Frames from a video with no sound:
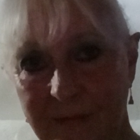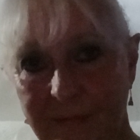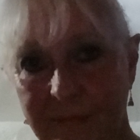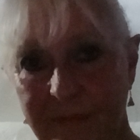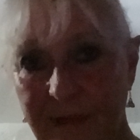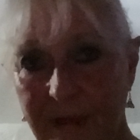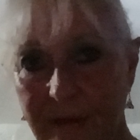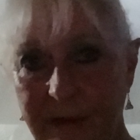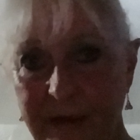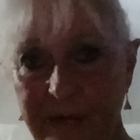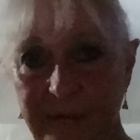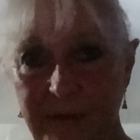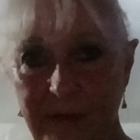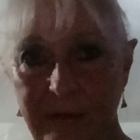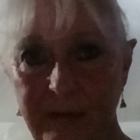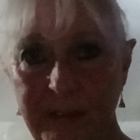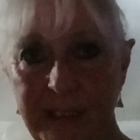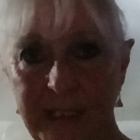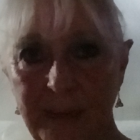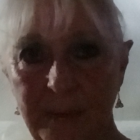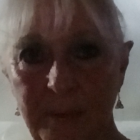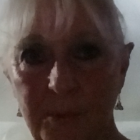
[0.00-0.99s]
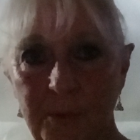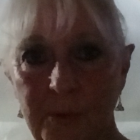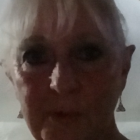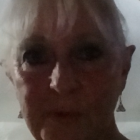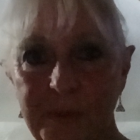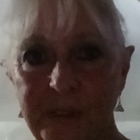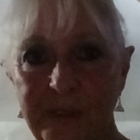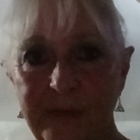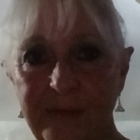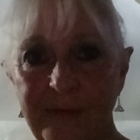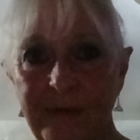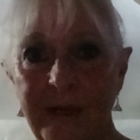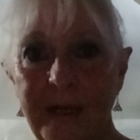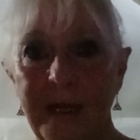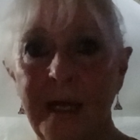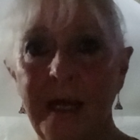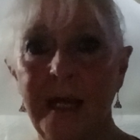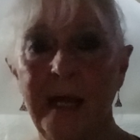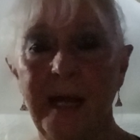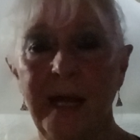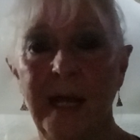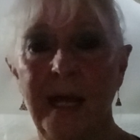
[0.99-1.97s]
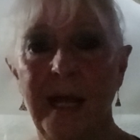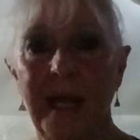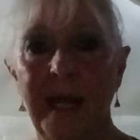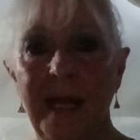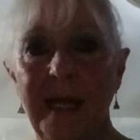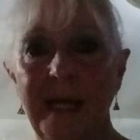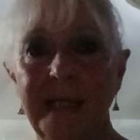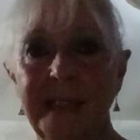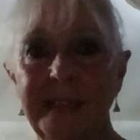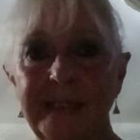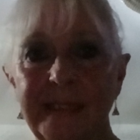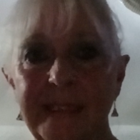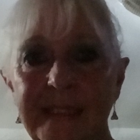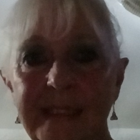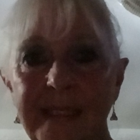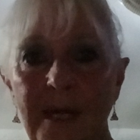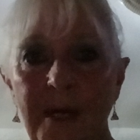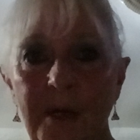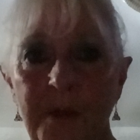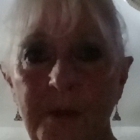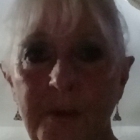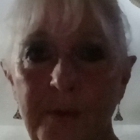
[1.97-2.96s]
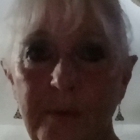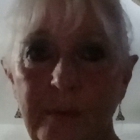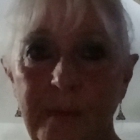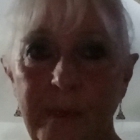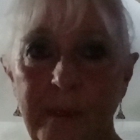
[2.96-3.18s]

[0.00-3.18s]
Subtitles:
very, very supportive. And so